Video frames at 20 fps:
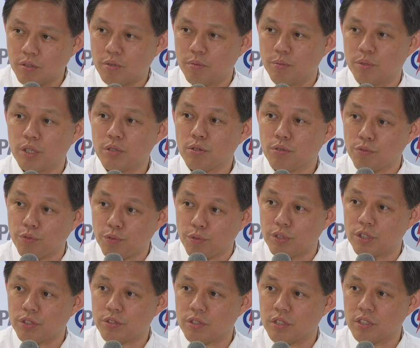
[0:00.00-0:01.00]
bring to
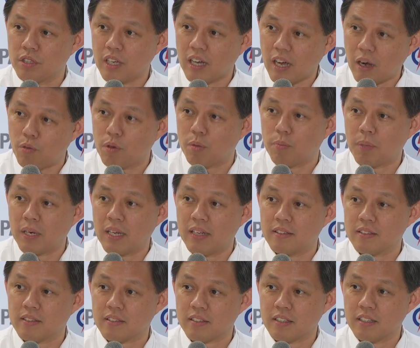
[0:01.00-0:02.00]
fruition our
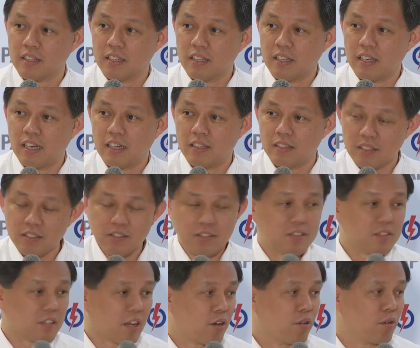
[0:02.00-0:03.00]
plans. And this
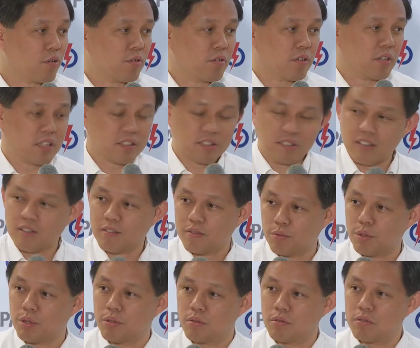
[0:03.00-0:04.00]
is how I think
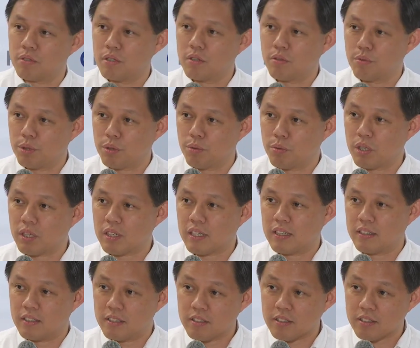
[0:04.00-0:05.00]
we, we work,
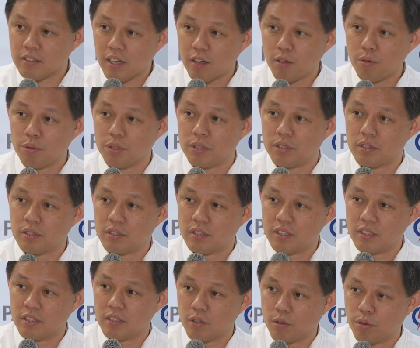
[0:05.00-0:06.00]
and this is how we
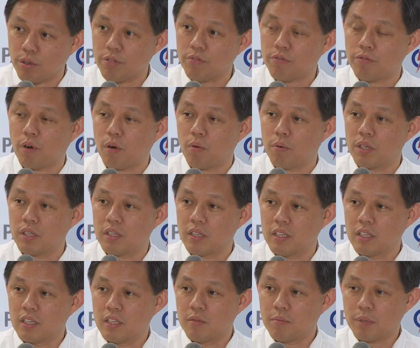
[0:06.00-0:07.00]
see going forward.
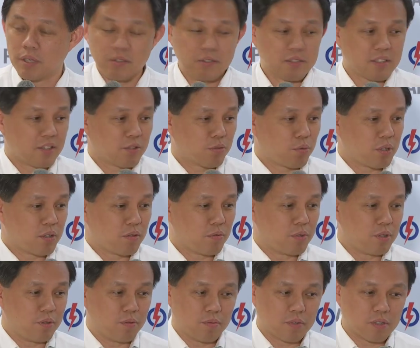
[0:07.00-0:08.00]
Because as what
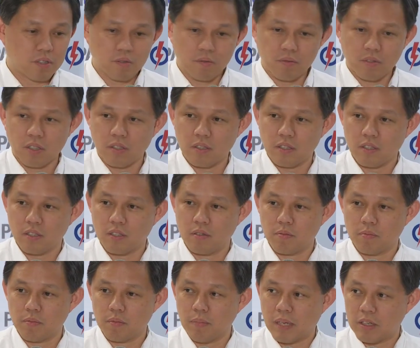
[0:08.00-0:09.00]
we
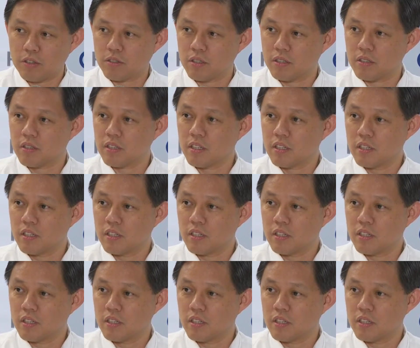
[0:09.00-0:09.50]
mentioned,